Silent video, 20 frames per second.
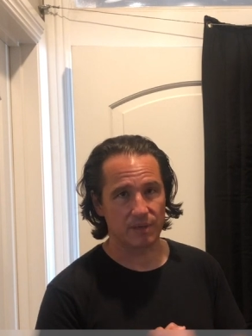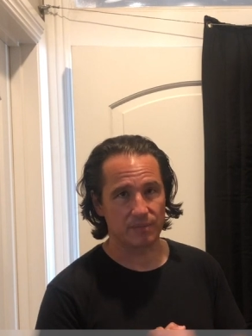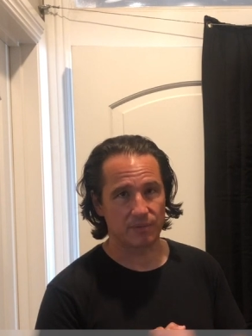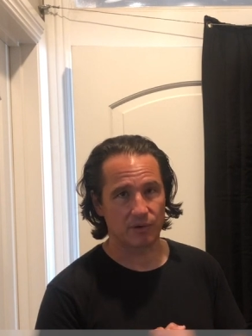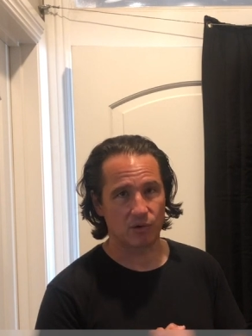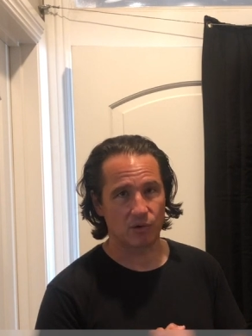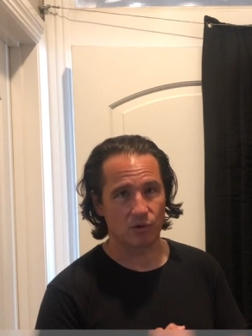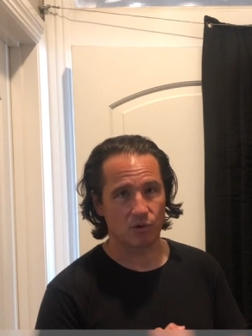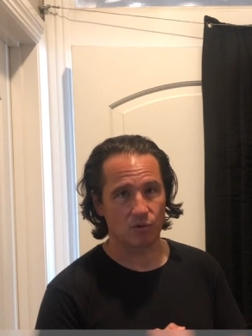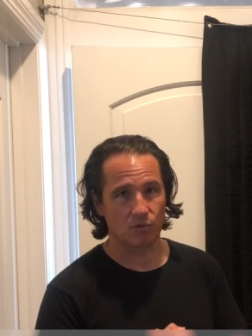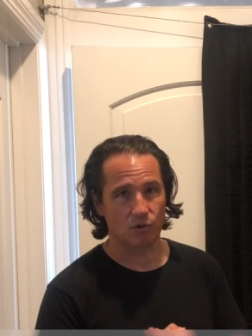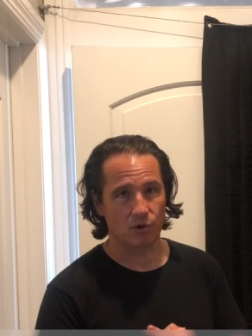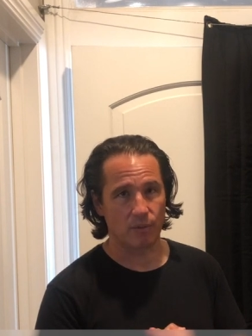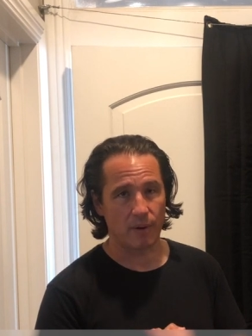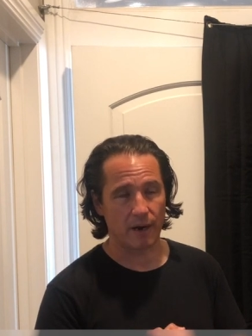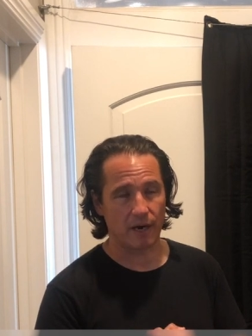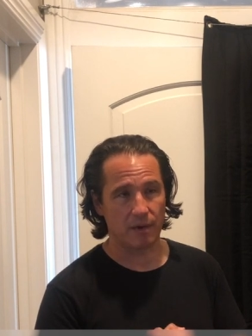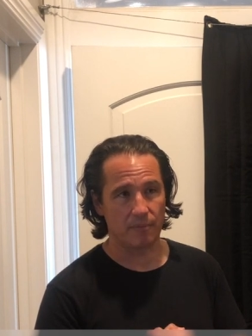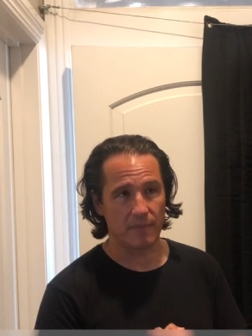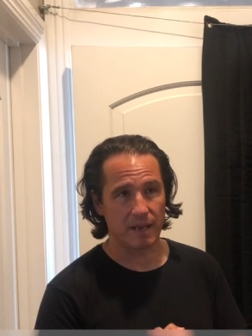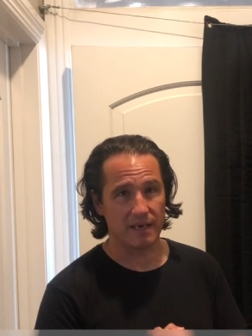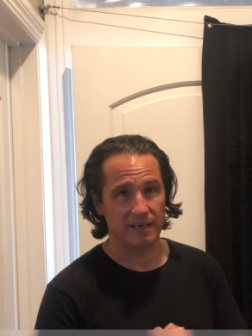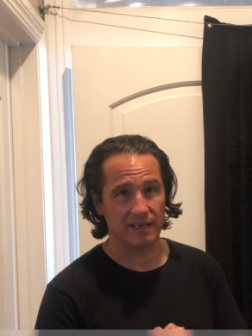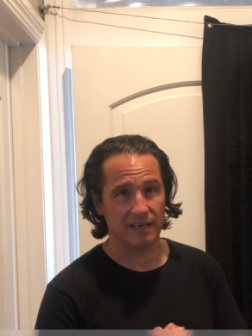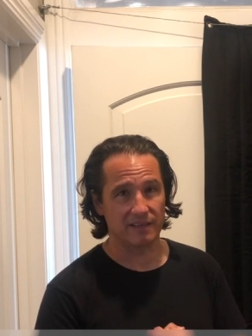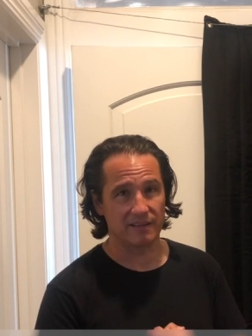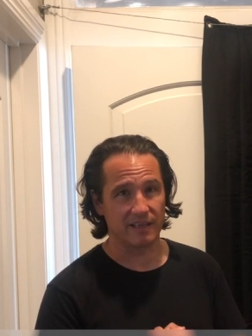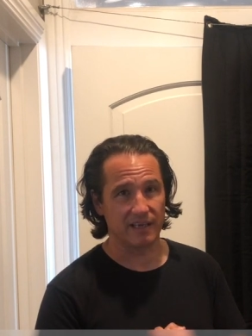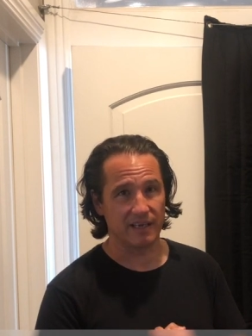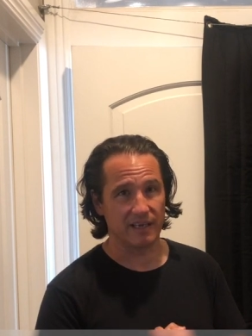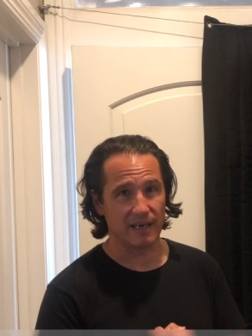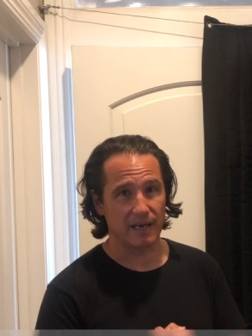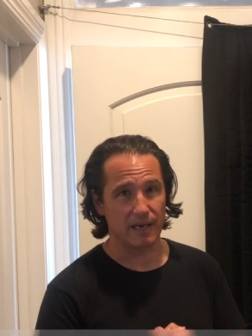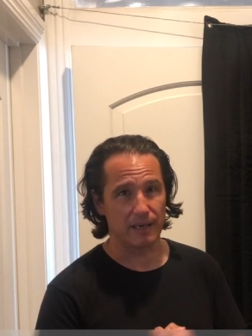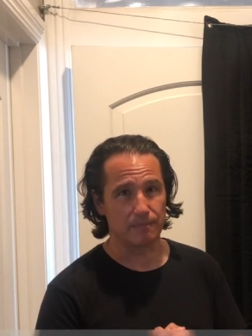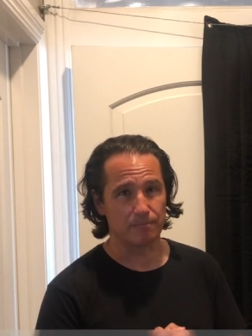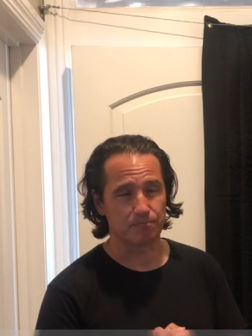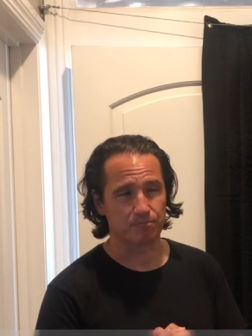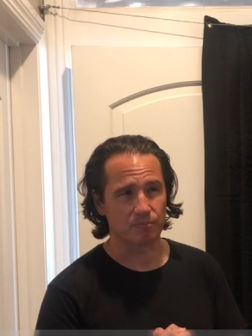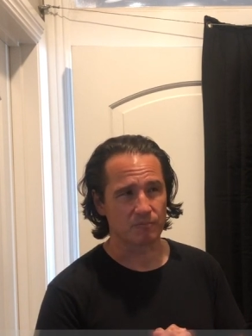people were recommending
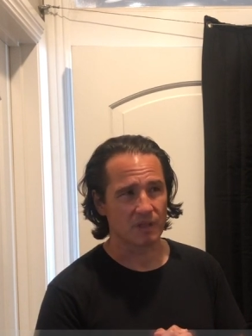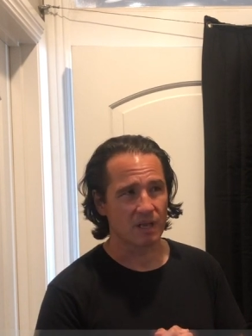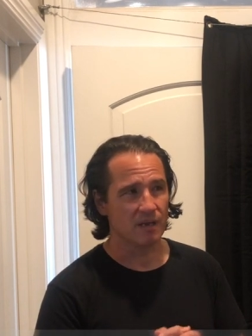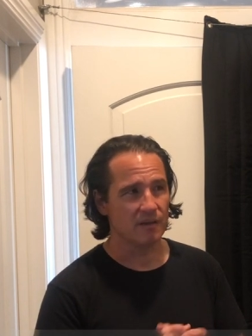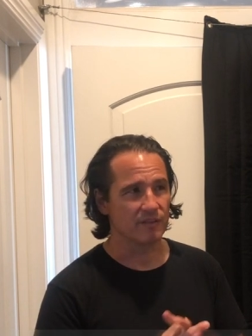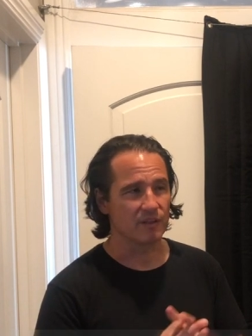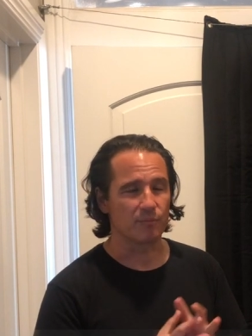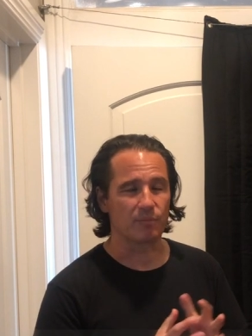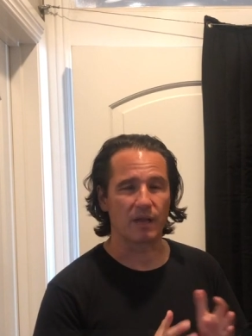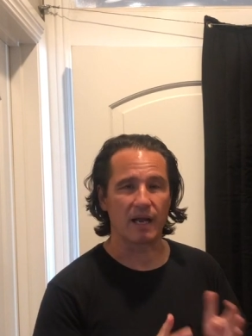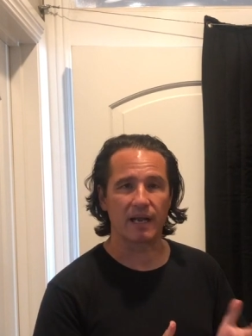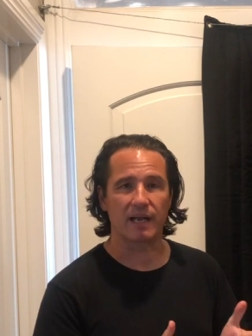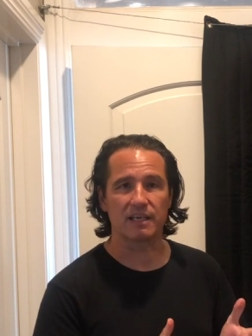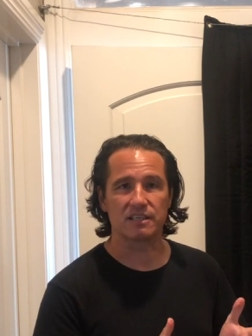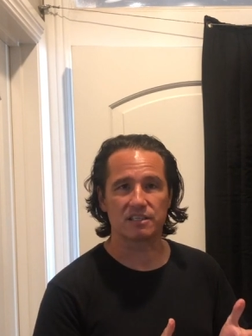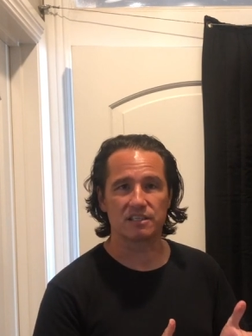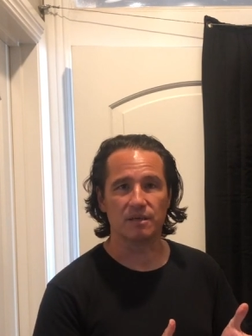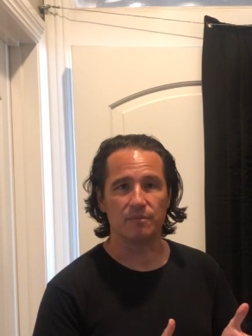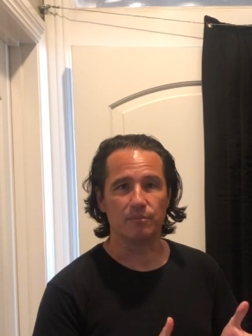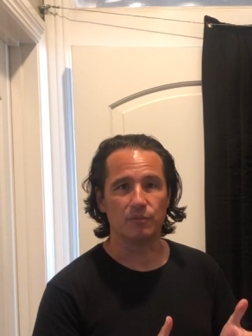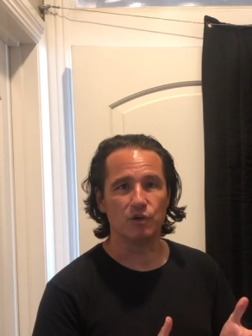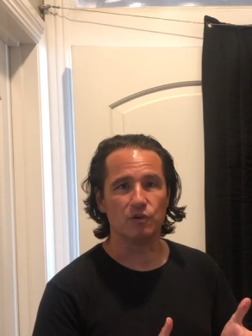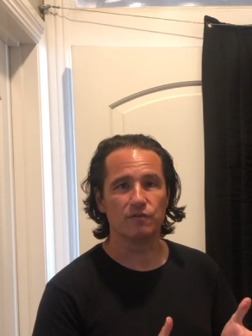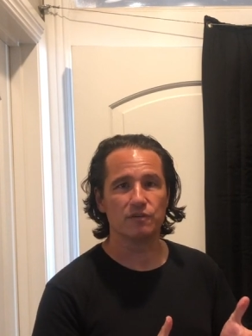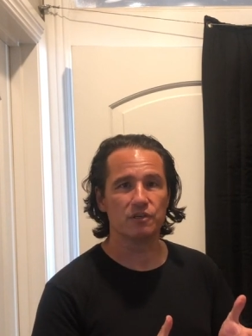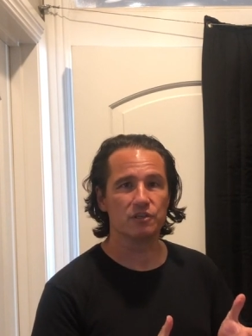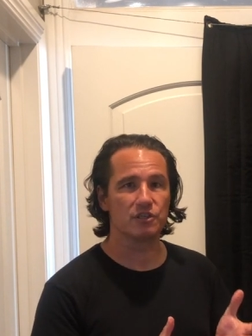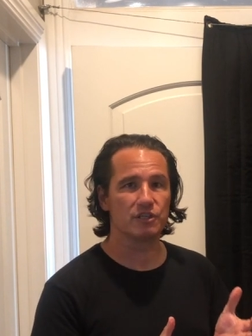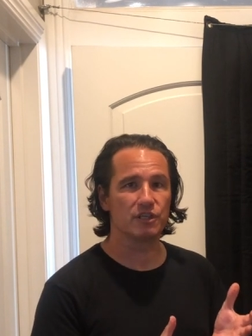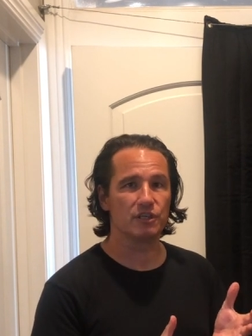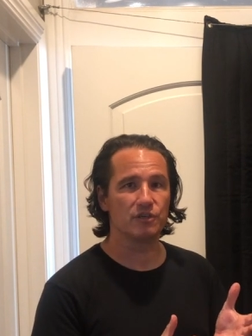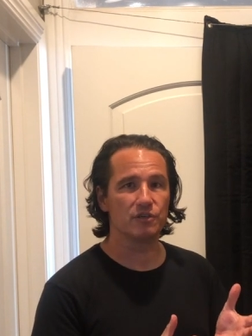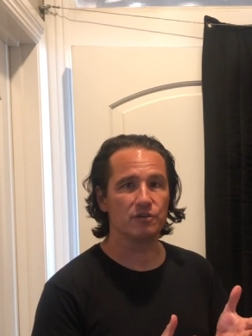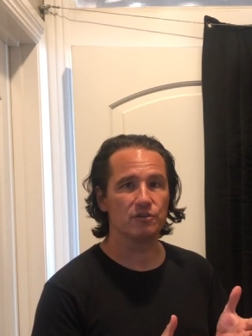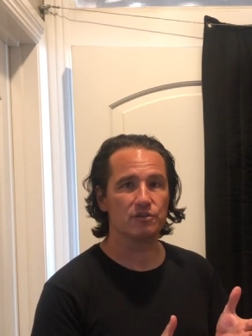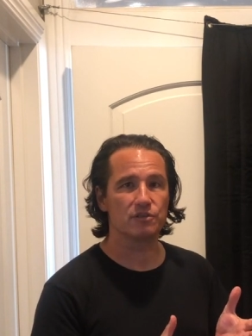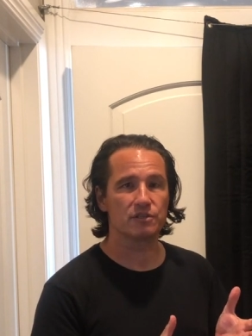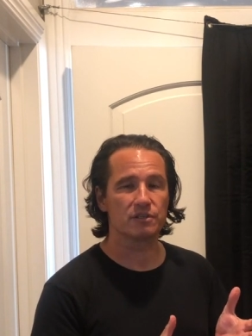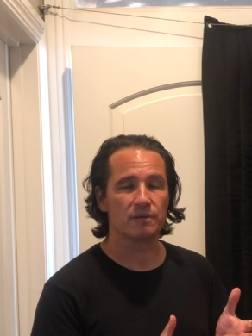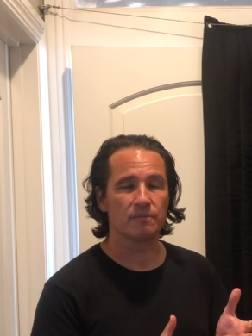the blankets that movers
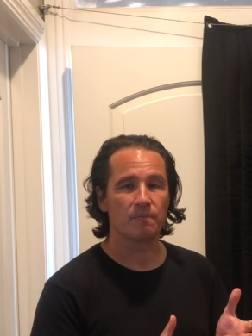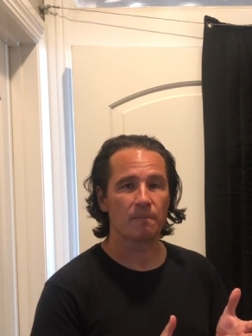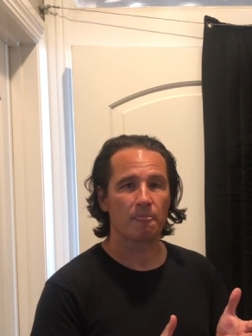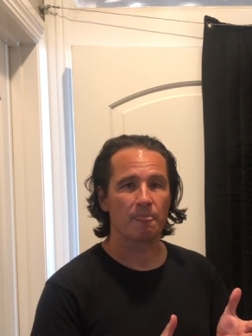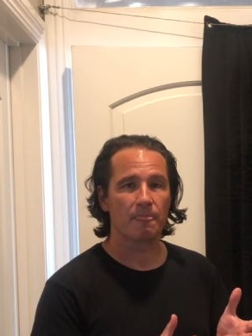use